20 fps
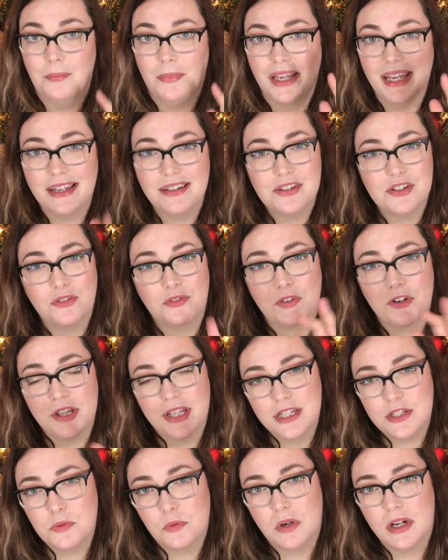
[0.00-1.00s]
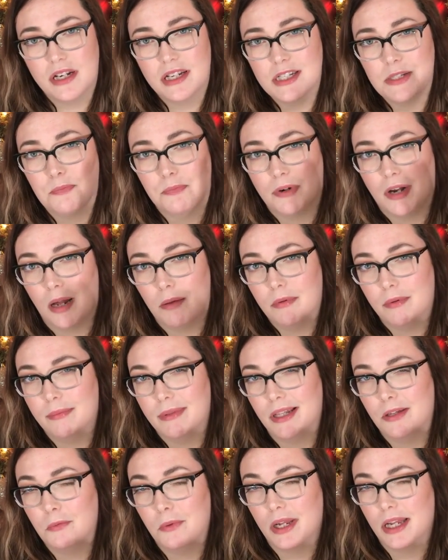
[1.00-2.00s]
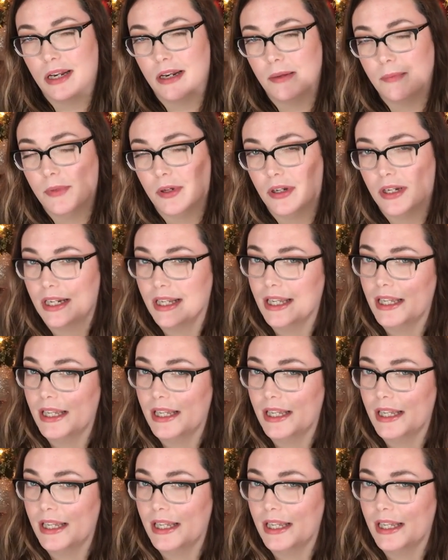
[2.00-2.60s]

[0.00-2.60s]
My answer for this one is probably when I'm gonna